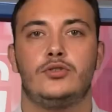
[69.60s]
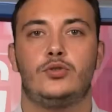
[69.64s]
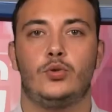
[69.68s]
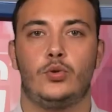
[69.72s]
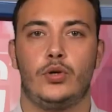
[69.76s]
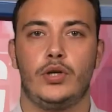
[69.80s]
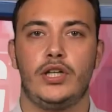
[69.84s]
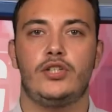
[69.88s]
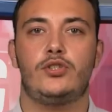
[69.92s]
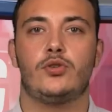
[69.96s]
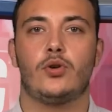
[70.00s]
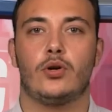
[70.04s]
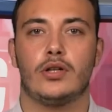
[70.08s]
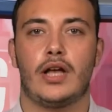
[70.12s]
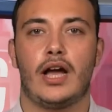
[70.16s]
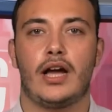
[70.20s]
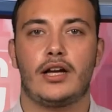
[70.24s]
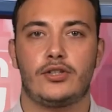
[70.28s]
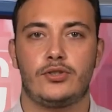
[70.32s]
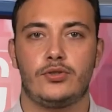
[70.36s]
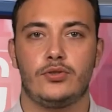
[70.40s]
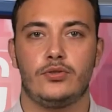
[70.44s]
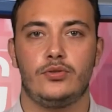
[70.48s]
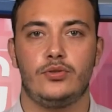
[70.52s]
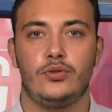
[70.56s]
To reach all
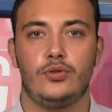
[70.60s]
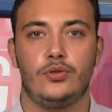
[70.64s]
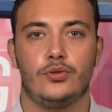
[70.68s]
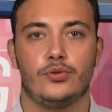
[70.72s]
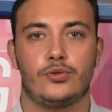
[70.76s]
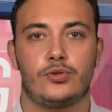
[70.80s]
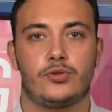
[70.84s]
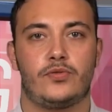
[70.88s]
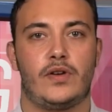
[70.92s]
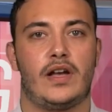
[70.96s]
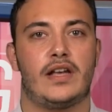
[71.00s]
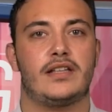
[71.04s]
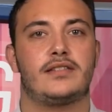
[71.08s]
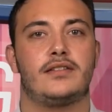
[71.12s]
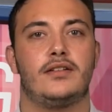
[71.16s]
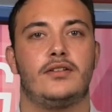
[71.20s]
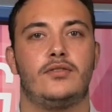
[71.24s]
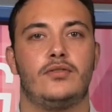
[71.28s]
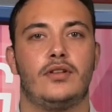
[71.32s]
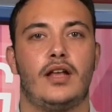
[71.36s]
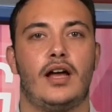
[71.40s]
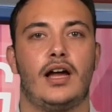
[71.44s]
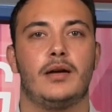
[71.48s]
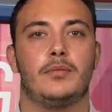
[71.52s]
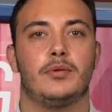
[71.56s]
actual news fast and
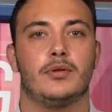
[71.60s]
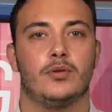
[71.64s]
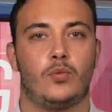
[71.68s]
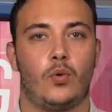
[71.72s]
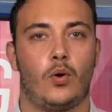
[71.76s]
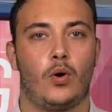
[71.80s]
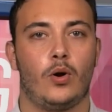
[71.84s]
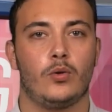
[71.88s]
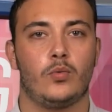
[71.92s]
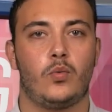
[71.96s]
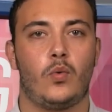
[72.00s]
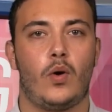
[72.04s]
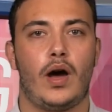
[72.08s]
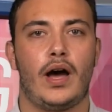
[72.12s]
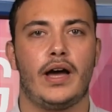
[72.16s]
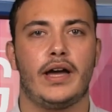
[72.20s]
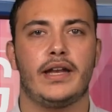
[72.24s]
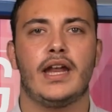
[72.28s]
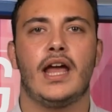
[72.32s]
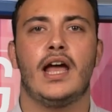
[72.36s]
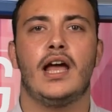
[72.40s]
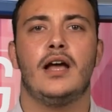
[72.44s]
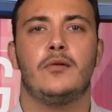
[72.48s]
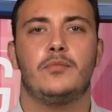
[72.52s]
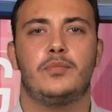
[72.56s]
reliable
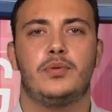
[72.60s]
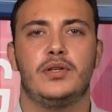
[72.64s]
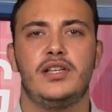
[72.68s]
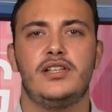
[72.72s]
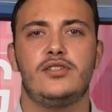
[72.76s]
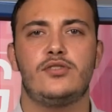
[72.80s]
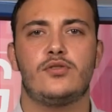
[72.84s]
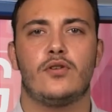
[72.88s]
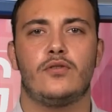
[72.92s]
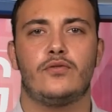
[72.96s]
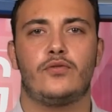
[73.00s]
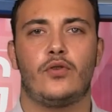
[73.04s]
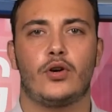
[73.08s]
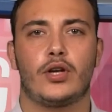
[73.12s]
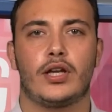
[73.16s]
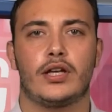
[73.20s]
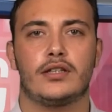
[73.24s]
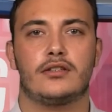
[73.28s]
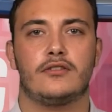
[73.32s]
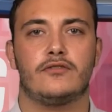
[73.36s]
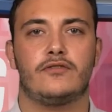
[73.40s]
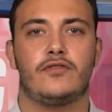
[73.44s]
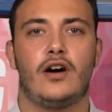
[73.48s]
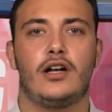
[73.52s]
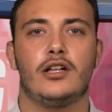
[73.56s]
worldwide, please don't forget
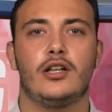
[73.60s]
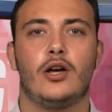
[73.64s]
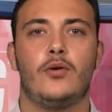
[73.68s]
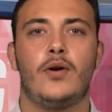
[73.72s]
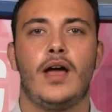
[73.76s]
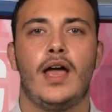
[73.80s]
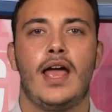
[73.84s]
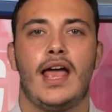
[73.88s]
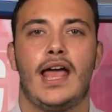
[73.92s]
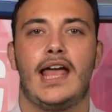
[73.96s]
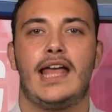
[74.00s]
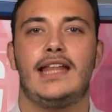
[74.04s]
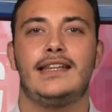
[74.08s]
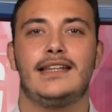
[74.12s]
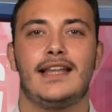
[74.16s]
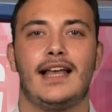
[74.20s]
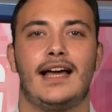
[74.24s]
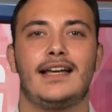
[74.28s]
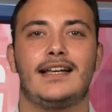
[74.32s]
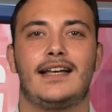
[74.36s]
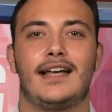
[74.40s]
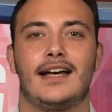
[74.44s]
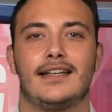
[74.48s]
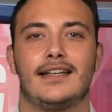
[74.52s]
to follow and like